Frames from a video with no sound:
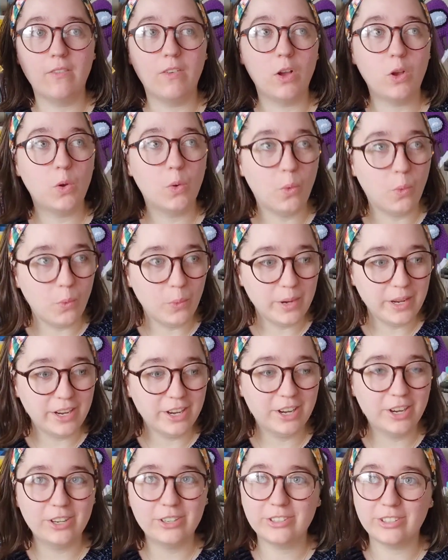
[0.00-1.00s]
of
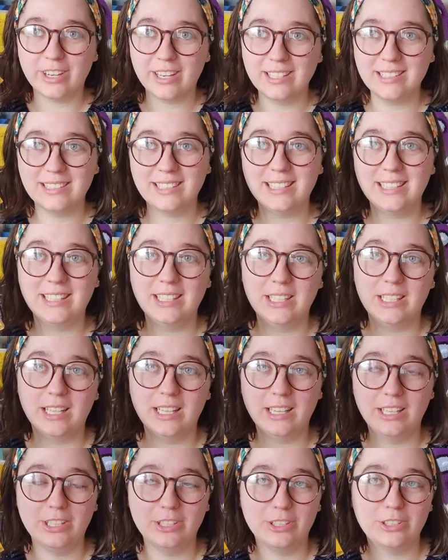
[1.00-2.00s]
queer
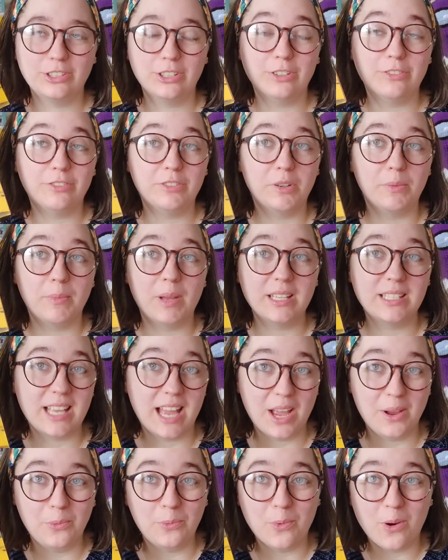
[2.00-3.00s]
translated literature from
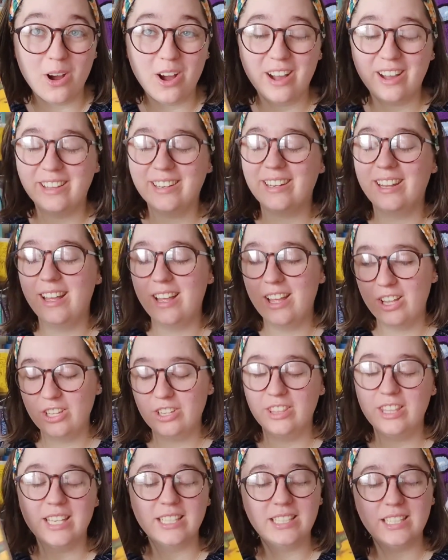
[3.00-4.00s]
Taiwan.
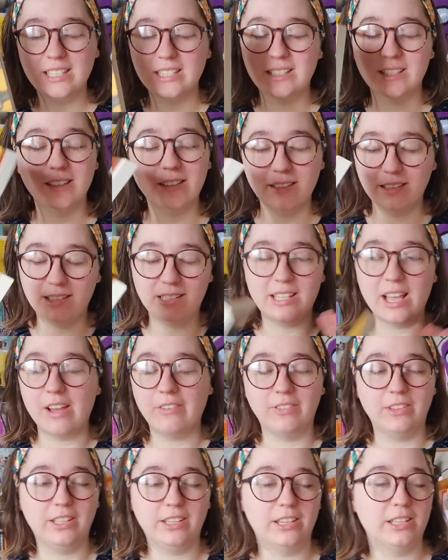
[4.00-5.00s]
This is
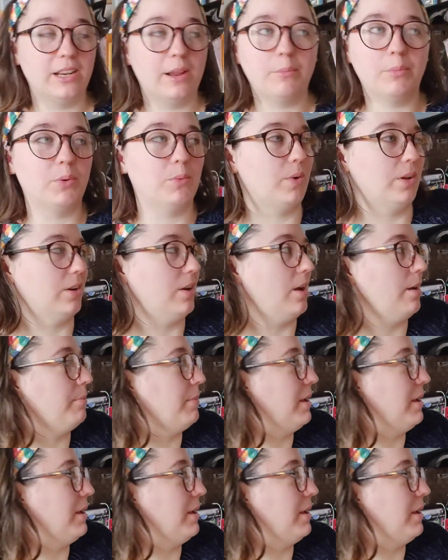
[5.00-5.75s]
definitely the number one